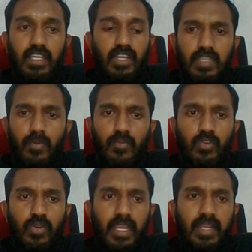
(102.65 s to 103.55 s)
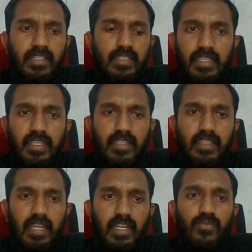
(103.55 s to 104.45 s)
Some of you can think
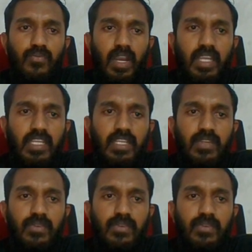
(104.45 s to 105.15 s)
that why